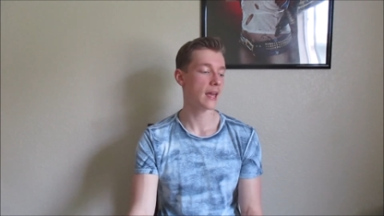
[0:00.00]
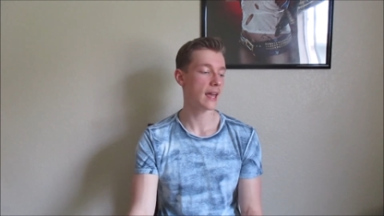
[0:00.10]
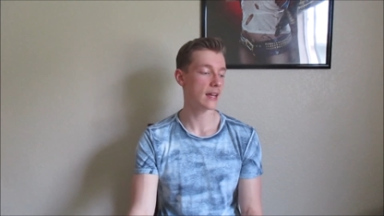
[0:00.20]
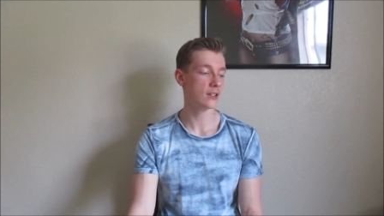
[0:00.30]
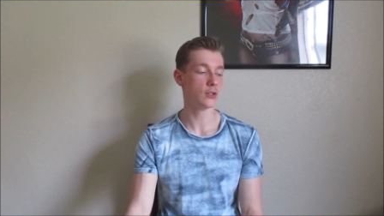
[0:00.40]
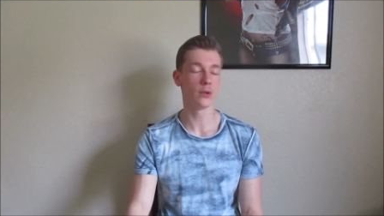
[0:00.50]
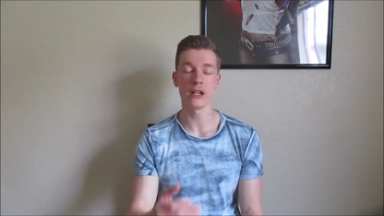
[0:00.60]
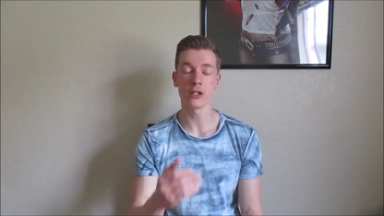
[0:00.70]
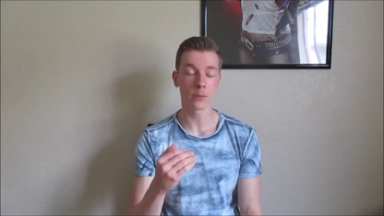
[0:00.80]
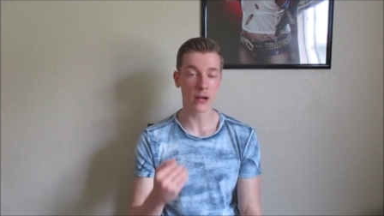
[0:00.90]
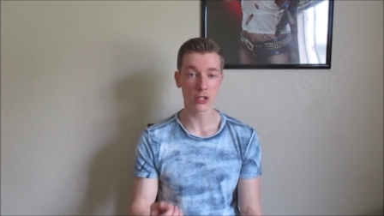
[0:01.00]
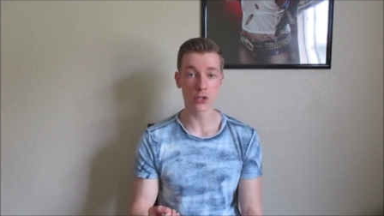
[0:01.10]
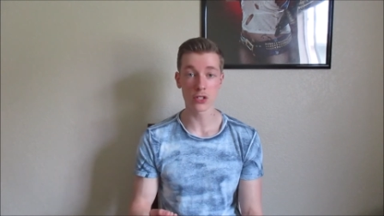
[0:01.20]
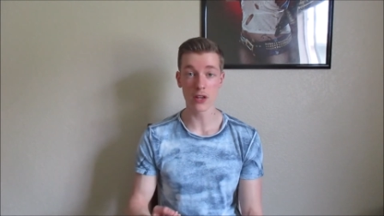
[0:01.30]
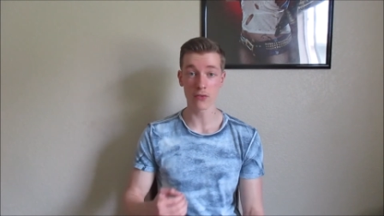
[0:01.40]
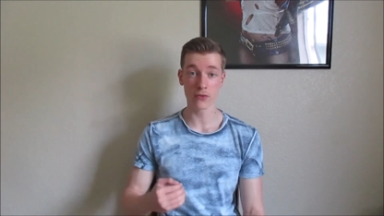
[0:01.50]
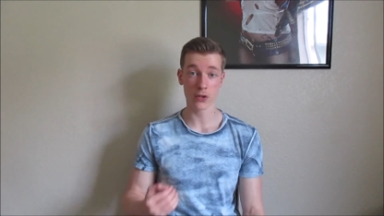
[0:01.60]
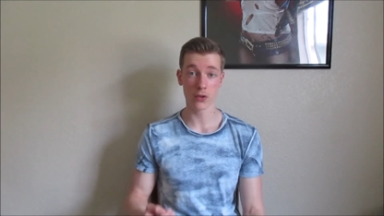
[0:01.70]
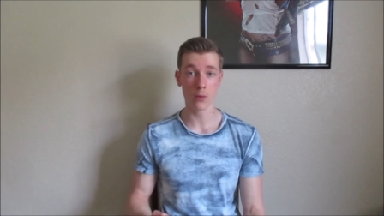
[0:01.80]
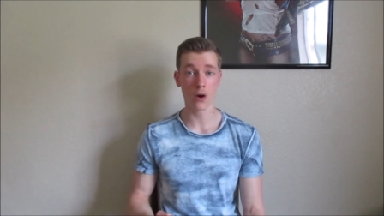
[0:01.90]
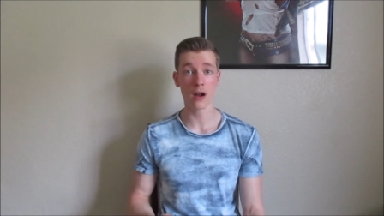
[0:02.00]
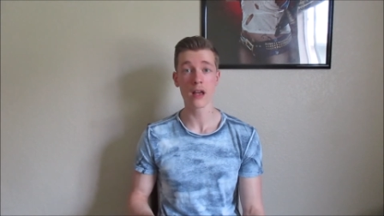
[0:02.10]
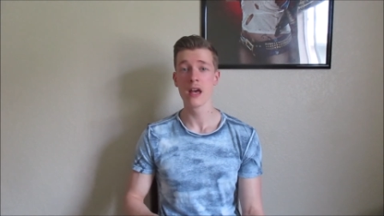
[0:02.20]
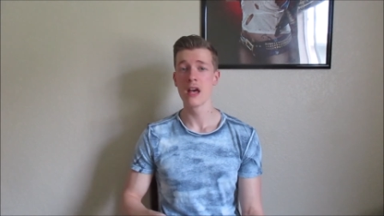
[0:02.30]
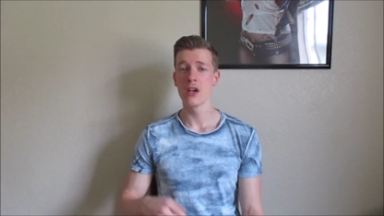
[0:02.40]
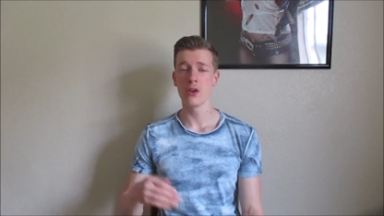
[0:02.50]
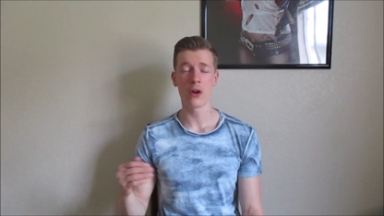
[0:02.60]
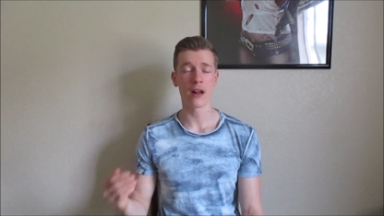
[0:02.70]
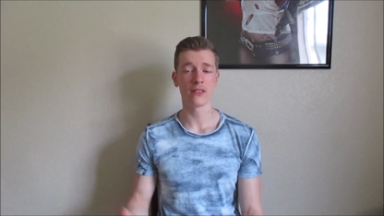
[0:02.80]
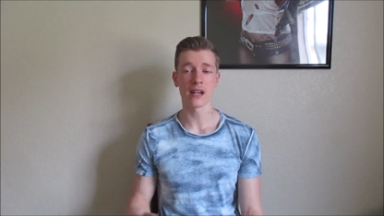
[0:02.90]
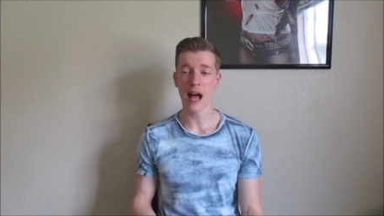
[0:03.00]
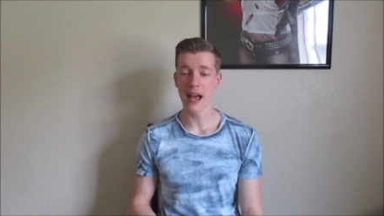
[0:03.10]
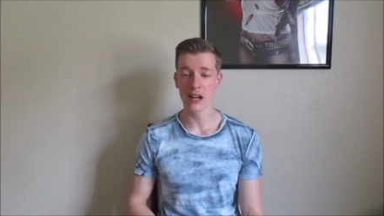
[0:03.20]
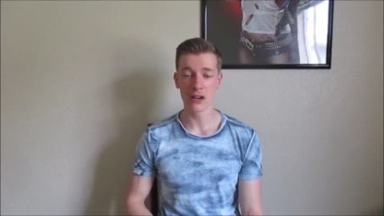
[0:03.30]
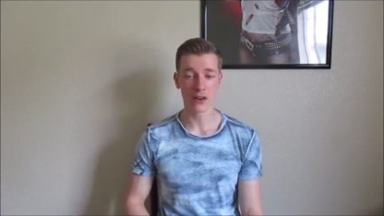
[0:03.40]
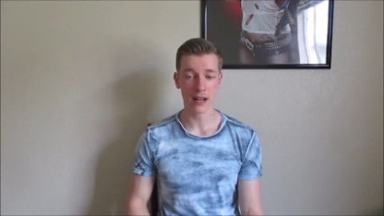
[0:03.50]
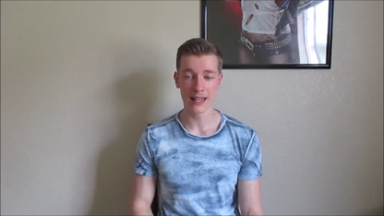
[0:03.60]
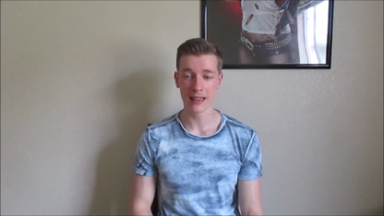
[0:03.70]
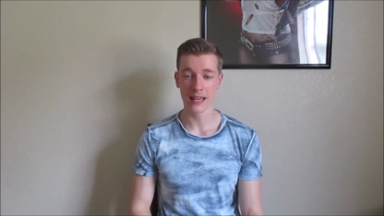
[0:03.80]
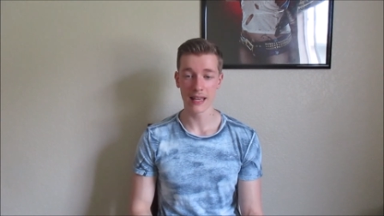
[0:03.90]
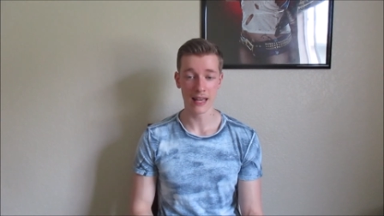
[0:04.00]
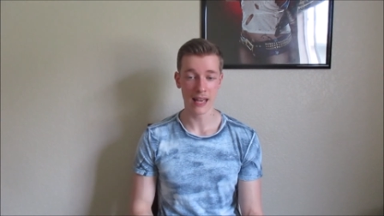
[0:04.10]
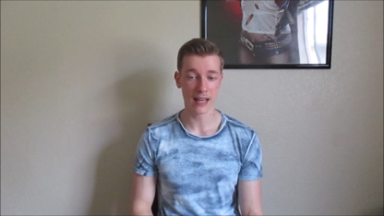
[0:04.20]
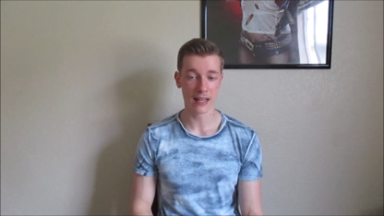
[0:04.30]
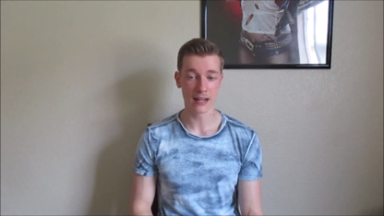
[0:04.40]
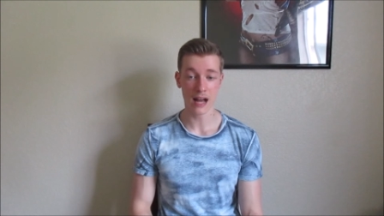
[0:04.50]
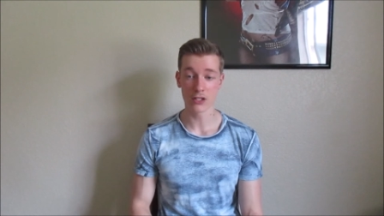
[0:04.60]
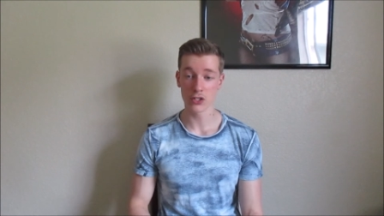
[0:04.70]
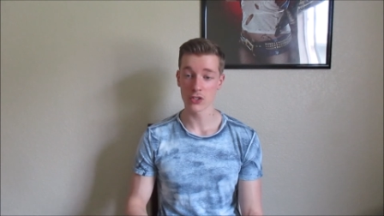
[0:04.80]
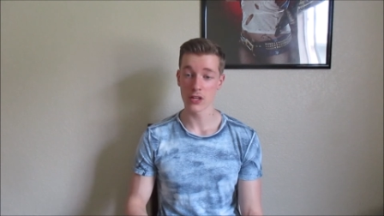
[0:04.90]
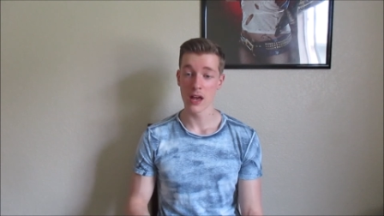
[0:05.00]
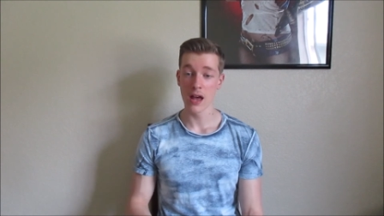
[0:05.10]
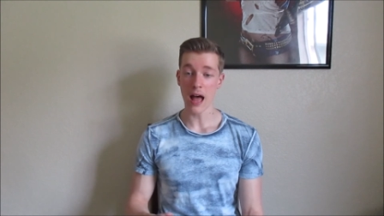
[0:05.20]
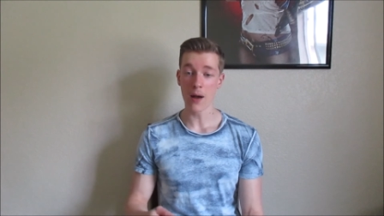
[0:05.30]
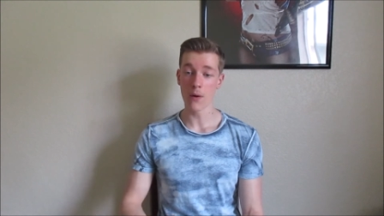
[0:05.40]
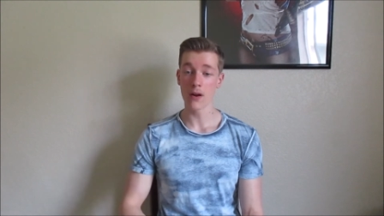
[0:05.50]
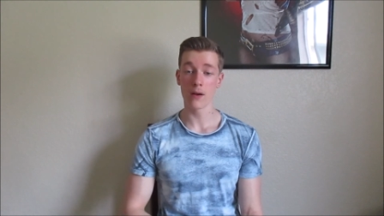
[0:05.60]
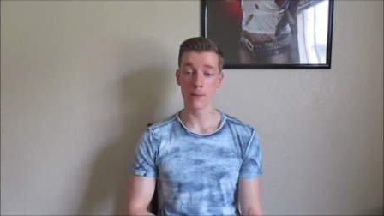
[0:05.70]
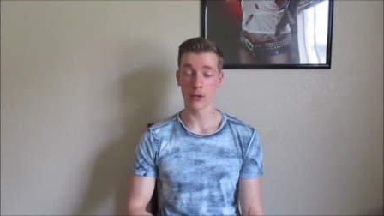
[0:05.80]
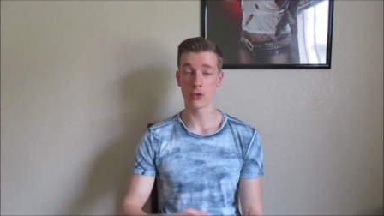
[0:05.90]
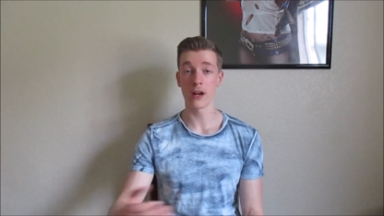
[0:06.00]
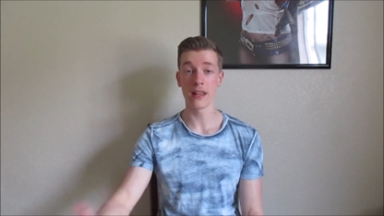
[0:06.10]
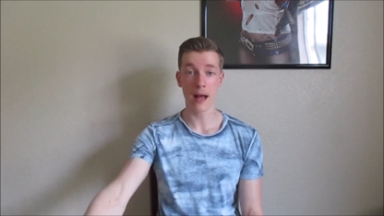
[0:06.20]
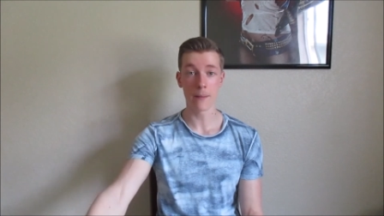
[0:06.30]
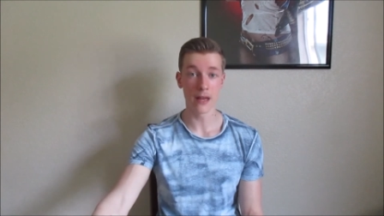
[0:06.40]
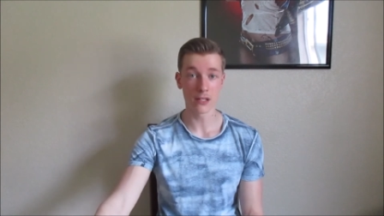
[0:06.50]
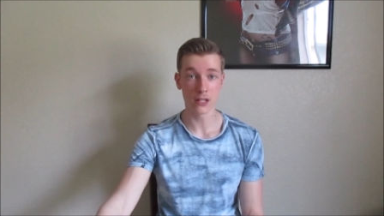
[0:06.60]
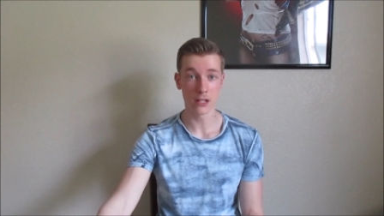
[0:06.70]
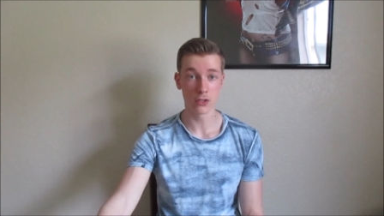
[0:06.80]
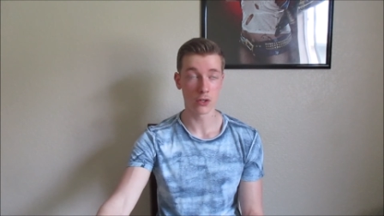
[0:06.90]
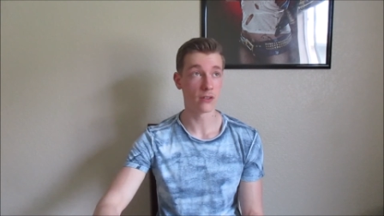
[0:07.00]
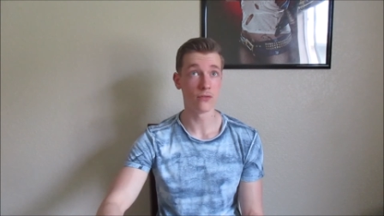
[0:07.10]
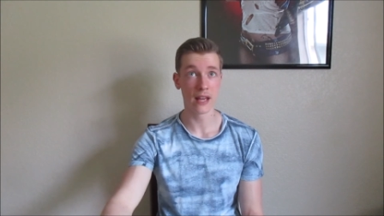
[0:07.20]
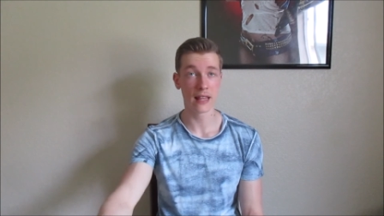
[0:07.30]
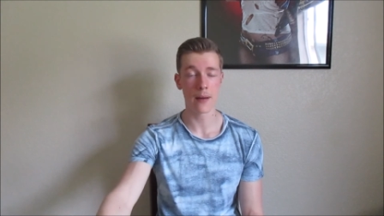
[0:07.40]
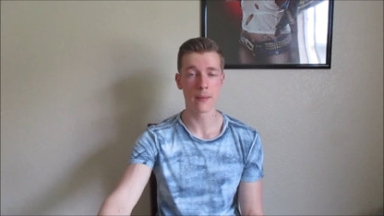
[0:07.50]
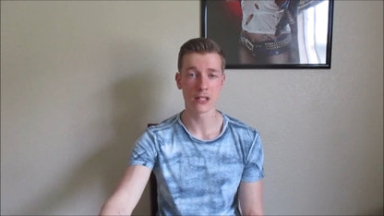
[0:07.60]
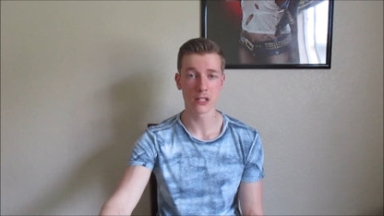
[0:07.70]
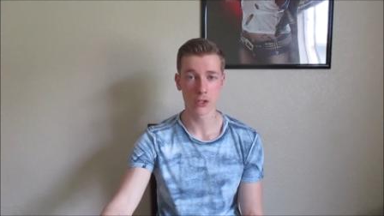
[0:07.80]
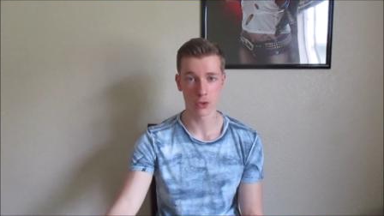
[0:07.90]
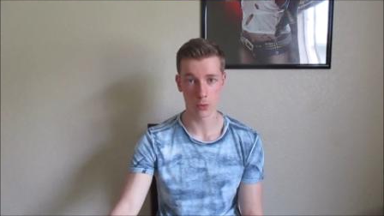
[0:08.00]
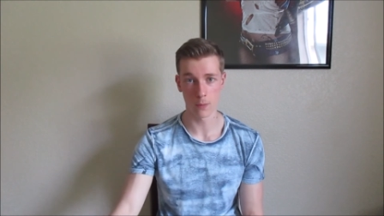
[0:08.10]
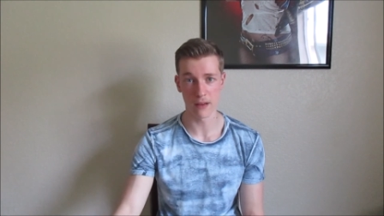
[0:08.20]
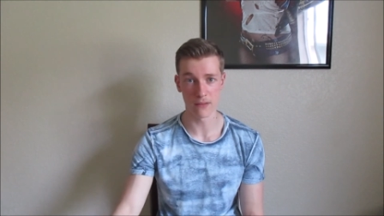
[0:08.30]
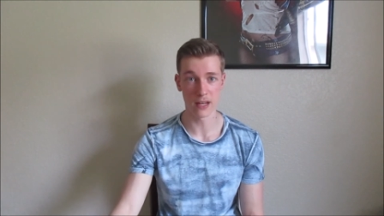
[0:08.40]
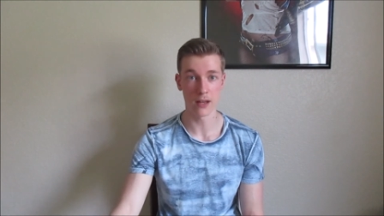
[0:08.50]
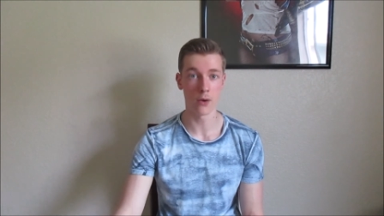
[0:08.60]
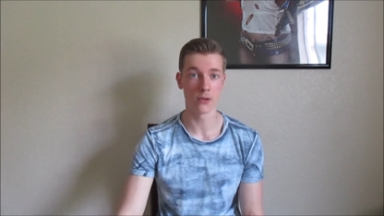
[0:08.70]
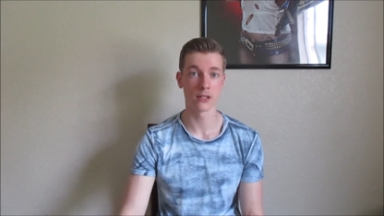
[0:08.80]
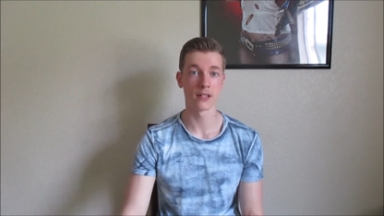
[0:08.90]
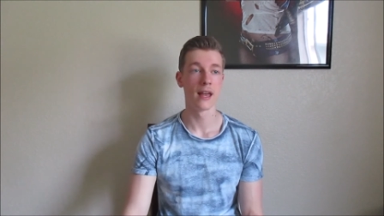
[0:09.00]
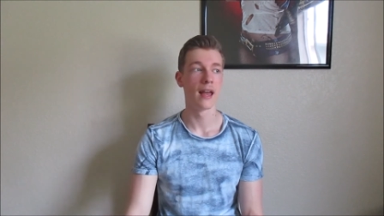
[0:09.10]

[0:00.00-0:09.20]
and you can express yourself for who you are. You don't have to hide it or anything and I just I want to portray that message or convey that message through my videos